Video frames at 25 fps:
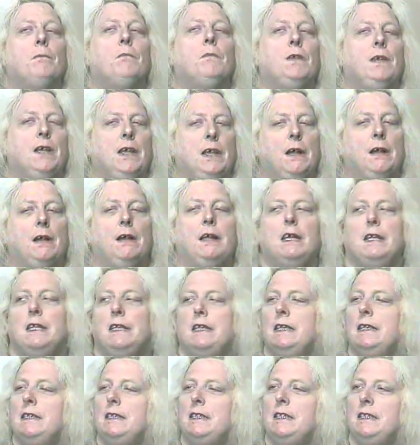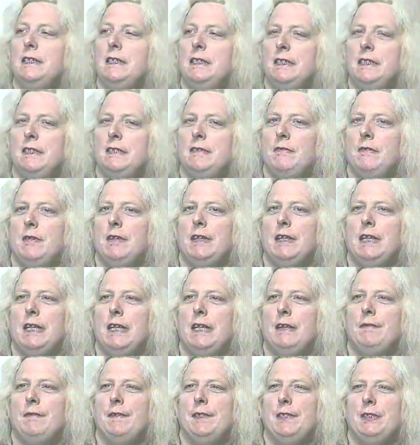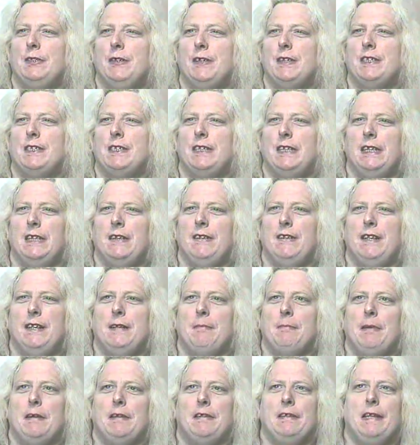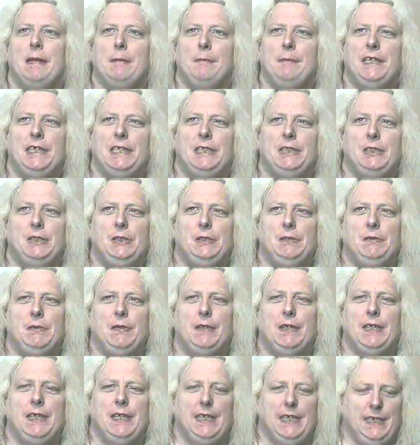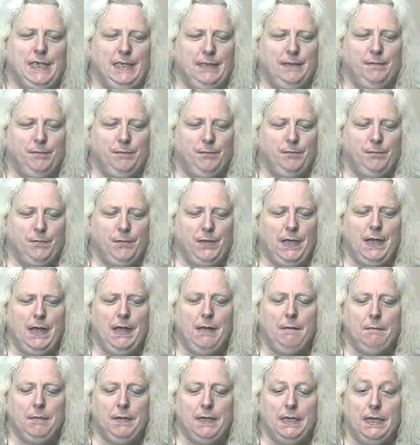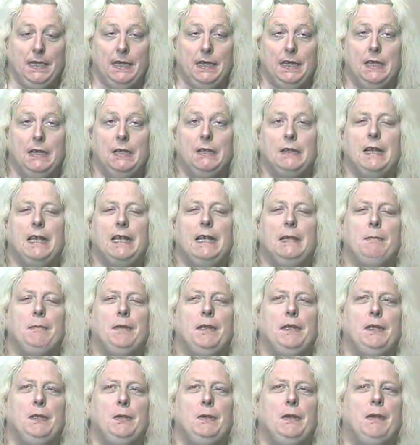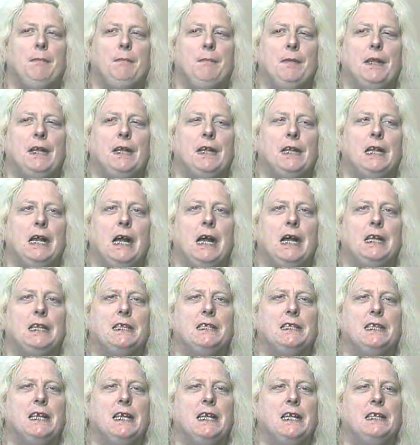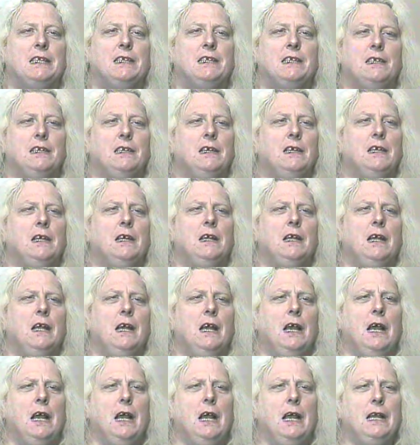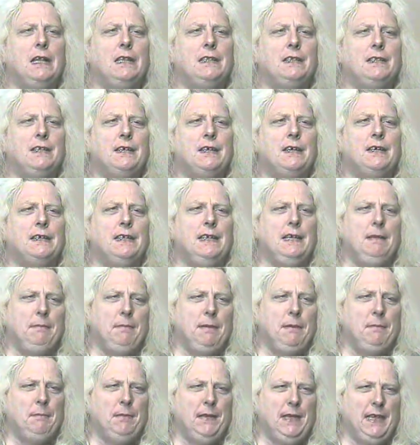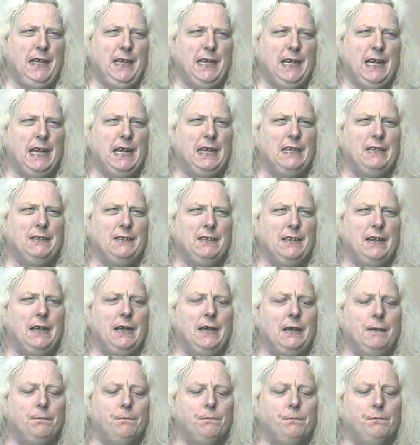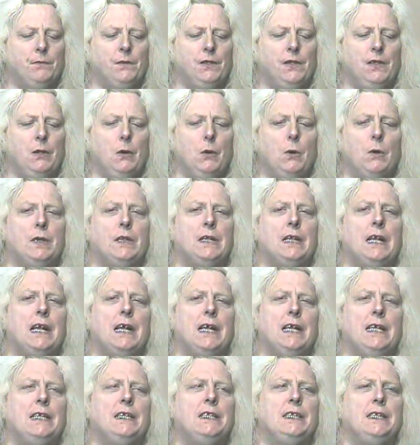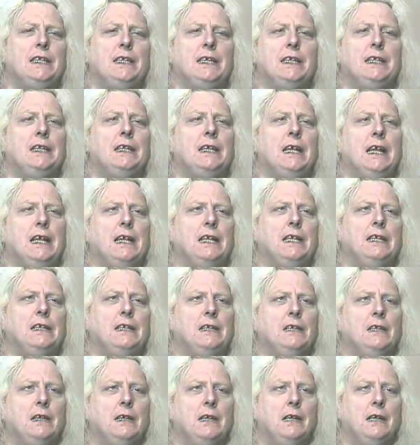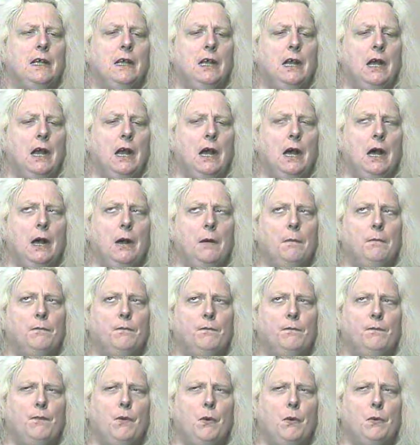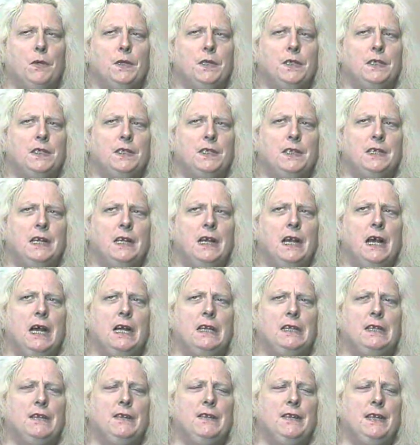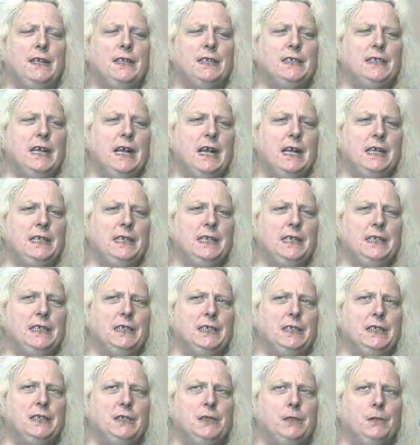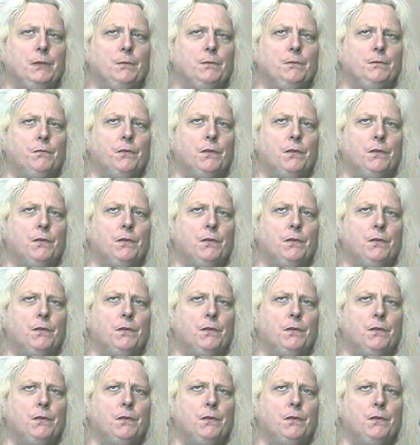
Yeah, it, it's just, it's really kind of interesting to think about that because you really have been in enlightenment. You have been a godsend at uh, keeping me on the, um, organized and and um, focused on the things I need to do.